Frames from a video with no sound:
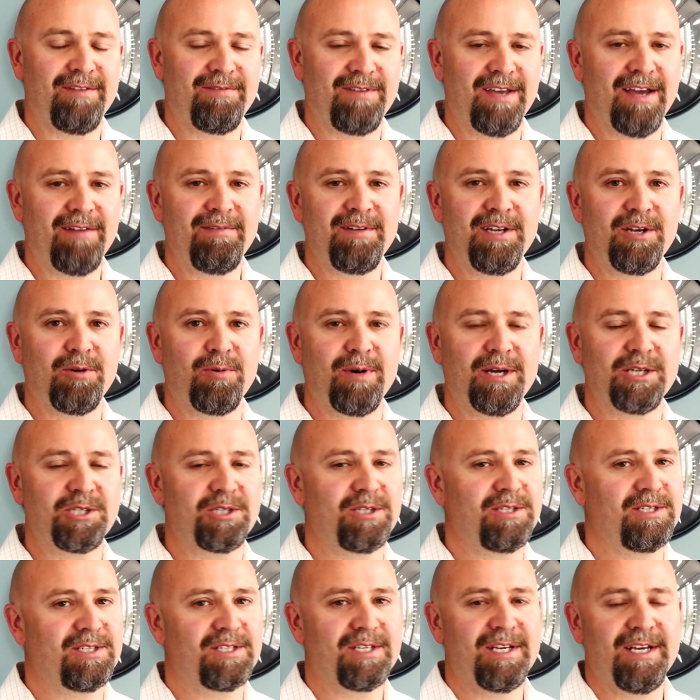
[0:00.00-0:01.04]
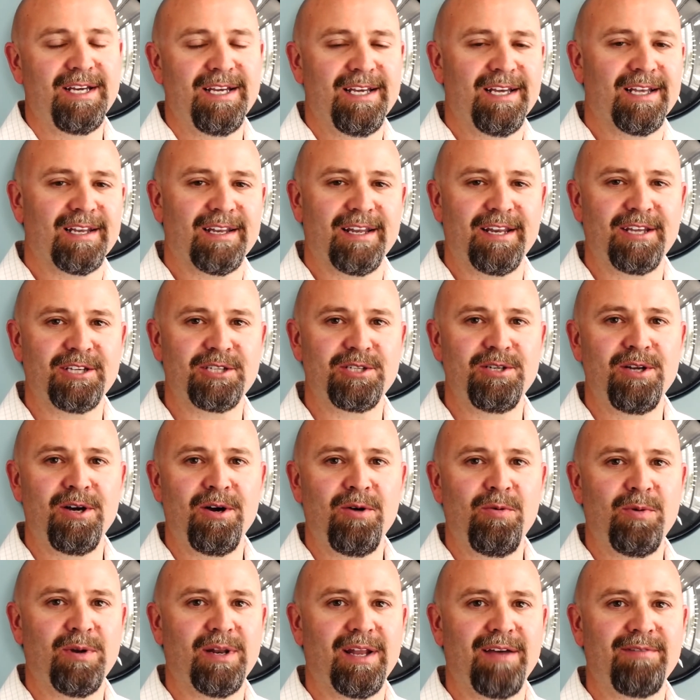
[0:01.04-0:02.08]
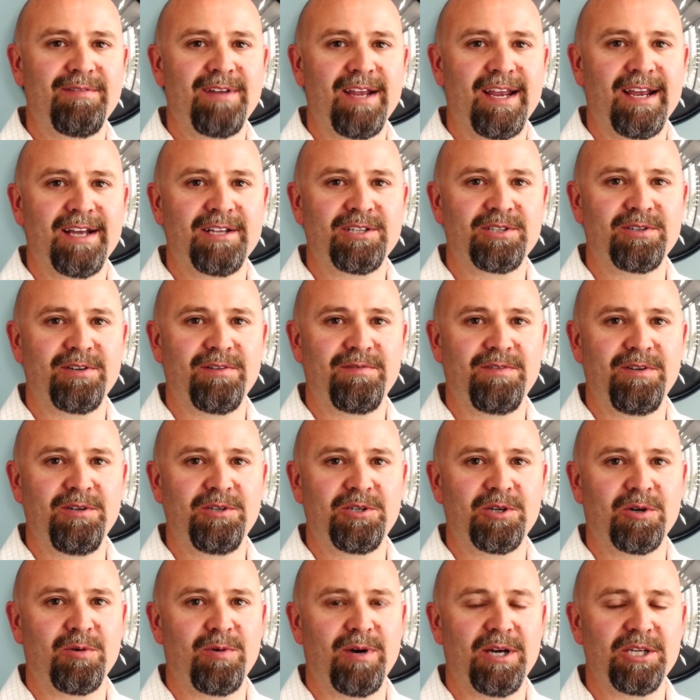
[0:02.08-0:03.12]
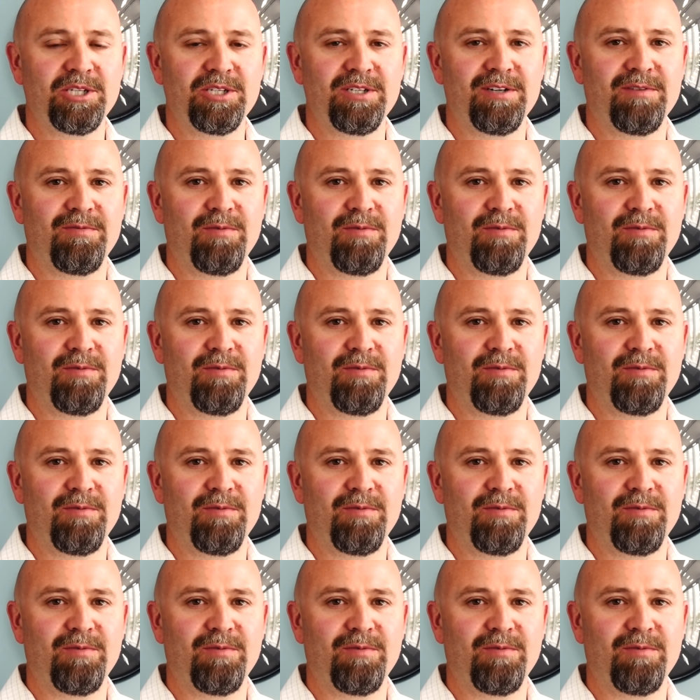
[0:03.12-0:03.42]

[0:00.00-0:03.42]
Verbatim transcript: If you have any questions, let us know. We'd love to answer a future question.